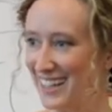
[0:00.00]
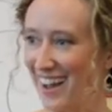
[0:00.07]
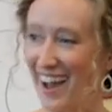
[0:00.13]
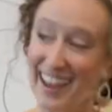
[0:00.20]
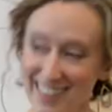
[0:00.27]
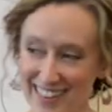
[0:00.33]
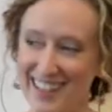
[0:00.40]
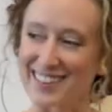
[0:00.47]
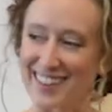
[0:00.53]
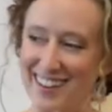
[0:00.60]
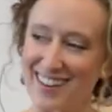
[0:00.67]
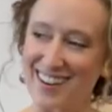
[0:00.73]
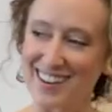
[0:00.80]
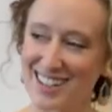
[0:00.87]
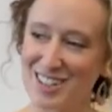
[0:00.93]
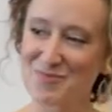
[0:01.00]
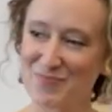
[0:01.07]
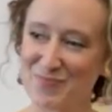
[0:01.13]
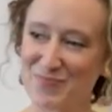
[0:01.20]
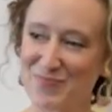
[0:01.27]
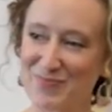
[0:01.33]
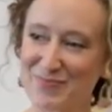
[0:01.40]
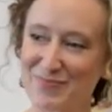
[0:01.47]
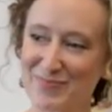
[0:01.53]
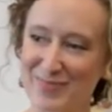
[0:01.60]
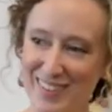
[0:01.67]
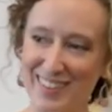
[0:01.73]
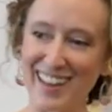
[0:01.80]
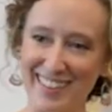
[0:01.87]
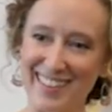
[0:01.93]
I think they are.
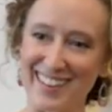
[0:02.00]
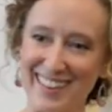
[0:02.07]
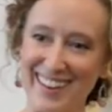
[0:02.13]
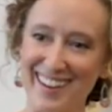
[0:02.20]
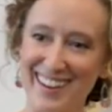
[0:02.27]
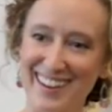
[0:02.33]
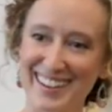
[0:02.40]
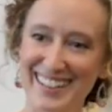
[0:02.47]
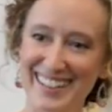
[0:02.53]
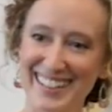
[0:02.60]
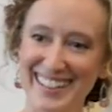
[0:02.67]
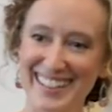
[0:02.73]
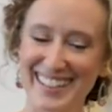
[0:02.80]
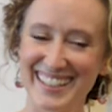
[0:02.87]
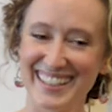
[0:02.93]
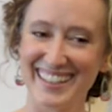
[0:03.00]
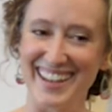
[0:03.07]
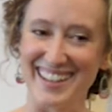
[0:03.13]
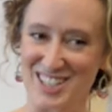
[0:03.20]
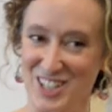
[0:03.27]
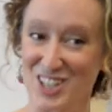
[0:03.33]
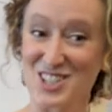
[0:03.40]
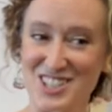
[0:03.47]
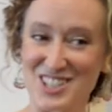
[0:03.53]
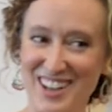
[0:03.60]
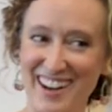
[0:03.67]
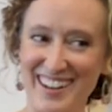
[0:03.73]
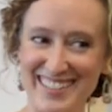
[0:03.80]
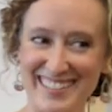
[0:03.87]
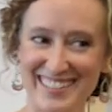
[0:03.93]
I think they are. It's a good
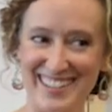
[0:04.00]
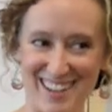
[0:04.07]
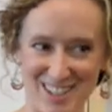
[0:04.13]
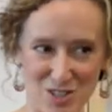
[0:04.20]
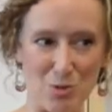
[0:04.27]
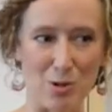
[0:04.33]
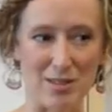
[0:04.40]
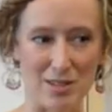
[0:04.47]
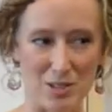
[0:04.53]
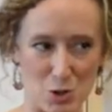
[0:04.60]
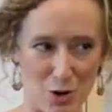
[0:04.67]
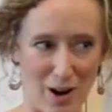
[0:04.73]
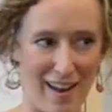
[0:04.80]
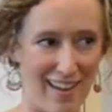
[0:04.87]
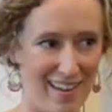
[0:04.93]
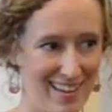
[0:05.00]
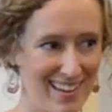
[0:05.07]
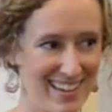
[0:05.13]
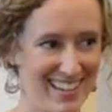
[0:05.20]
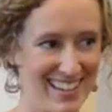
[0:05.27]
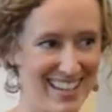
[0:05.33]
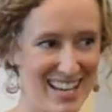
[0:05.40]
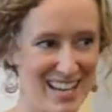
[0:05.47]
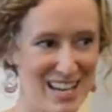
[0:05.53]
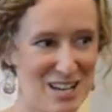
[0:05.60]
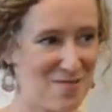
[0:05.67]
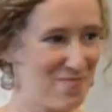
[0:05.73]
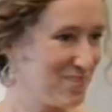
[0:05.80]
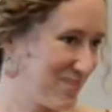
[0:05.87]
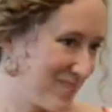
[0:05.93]
start and it's worth a try.
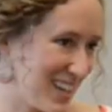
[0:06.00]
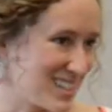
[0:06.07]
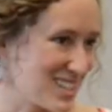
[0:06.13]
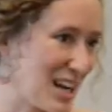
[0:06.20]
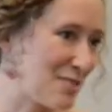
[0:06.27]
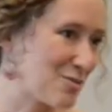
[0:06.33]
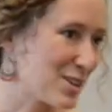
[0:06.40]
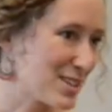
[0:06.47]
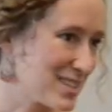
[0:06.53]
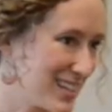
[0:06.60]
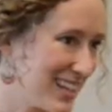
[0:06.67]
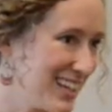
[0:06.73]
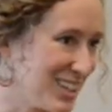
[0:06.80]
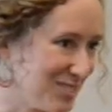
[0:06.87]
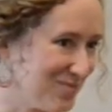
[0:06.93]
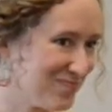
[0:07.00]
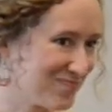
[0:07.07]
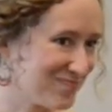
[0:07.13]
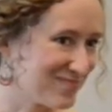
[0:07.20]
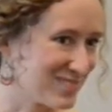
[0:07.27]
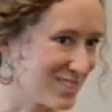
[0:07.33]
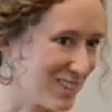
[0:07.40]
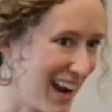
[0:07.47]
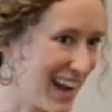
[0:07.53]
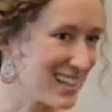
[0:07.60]
It's time for us to heal, right?